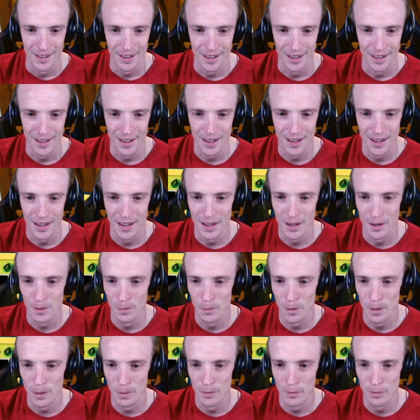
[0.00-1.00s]
And
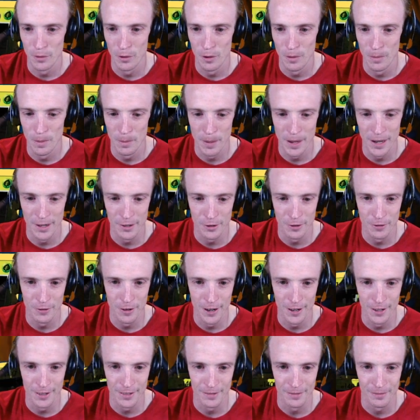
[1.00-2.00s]
we perform a punch and
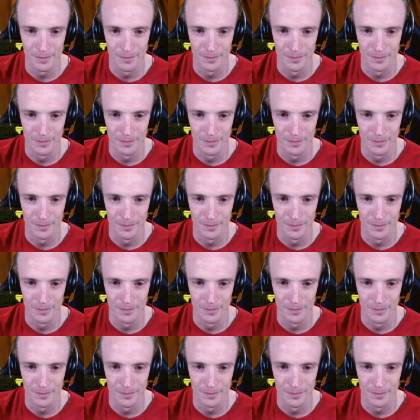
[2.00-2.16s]
run.